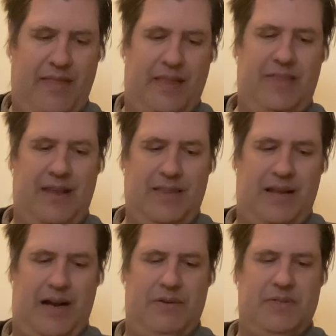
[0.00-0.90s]
the thing that
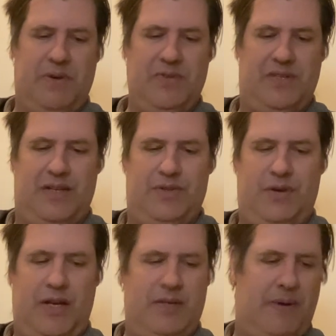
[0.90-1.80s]
I was most
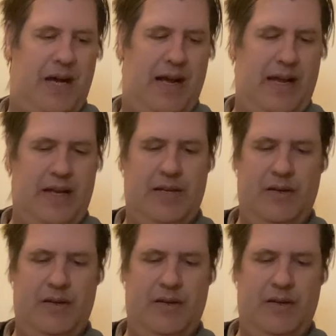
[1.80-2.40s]
intrigued by,